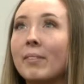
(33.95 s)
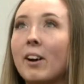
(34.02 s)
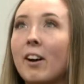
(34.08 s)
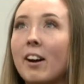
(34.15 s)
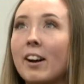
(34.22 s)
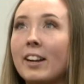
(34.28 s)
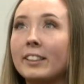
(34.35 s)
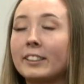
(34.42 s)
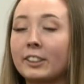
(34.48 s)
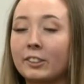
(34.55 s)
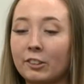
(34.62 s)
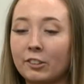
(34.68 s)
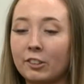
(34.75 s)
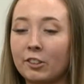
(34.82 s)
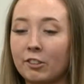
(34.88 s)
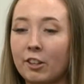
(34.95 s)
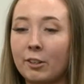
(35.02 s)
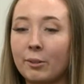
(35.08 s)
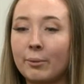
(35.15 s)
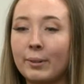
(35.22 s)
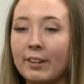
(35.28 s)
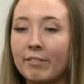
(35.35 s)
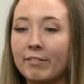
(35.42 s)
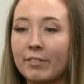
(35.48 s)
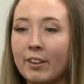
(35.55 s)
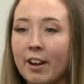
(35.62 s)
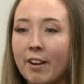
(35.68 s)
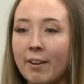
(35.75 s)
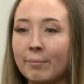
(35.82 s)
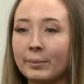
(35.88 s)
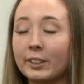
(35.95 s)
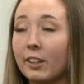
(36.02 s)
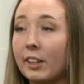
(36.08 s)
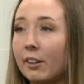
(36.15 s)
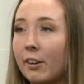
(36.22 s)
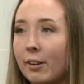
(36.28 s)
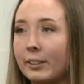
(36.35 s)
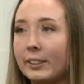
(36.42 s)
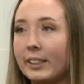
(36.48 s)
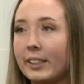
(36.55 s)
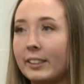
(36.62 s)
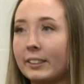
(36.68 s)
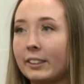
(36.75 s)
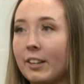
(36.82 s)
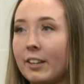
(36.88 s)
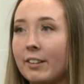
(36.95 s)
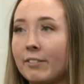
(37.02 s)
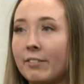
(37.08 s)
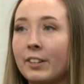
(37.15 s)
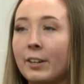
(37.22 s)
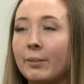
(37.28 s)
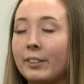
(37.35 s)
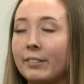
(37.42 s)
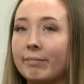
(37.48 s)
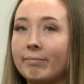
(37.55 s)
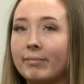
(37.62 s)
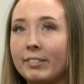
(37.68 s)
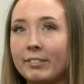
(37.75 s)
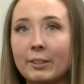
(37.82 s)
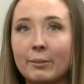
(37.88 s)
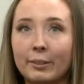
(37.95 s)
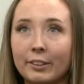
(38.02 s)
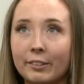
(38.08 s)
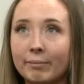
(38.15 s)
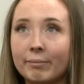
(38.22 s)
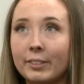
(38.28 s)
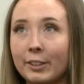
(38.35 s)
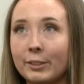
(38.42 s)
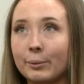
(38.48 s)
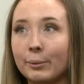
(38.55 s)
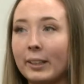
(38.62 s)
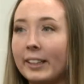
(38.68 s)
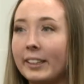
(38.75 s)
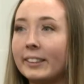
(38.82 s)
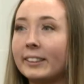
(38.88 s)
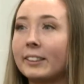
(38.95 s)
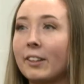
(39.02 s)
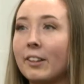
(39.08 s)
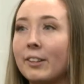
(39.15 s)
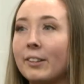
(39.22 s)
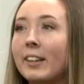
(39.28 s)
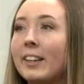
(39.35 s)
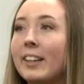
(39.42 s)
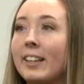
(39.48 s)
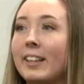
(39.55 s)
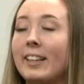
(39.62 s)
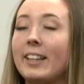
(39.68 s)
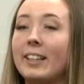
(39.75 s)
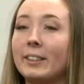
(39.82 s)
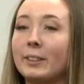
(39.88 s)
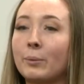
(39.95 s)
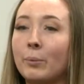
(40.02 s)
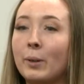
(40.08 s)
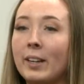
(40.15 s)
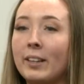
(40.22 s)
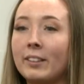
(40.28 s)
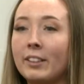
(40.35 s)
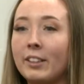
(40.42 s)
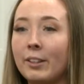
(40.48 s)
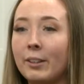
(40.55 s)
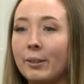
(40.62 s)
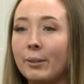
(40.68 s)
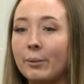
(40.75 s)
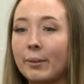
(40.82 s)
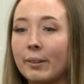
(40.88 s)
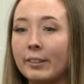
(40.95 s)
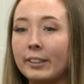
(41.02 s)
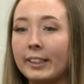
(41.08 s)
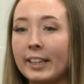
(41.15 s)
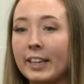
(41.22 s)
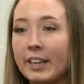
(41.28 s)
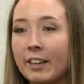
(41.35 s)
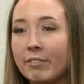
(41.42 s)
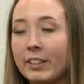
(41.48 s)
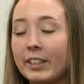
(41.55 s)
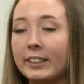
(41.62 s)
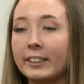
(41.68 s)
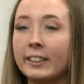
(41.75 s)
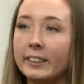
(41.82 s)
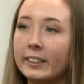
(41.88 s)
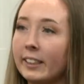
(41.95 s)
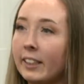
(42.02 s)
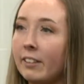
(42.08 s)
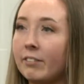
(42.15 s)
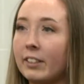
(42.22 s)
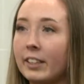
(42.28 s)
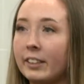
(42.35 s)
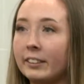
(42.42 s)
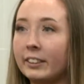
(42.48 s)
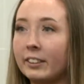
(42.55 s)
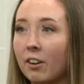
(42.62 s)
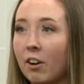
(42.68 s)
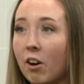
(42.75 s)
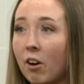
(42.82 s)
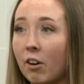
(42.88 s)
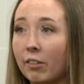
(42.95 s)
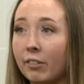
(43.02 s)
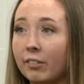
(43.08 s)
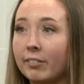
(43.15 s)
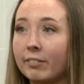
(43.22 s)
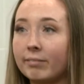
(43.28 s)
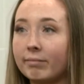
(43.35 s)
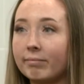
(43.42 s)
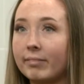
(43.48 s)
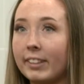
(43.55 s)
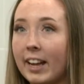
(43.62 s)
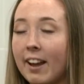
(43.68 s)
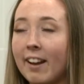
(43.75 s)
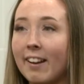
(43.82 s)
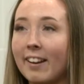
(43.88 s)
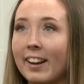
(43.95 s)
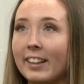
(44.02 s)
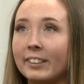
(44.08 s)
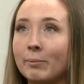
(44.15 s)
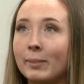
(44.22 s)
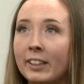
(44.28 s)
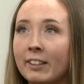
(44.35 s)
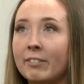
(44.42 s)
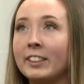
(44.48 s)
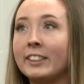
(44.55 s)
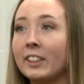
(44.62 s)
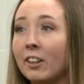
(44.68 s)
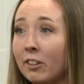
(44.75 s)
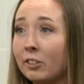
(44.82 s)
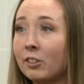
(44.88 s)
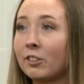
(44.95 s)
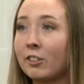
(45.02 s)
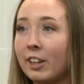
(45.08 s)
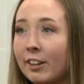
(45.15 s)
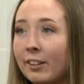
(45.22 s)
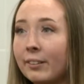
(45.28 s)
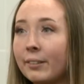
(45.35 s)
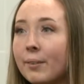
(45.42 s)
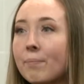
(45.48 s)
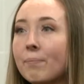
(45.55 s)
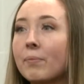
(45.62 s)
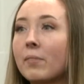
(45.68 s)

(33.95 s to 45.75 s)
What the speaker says: I struggle with psychosis. So if anyone knows what that is, so it's when you hear things and see things that aren't there and believe things that aren't true.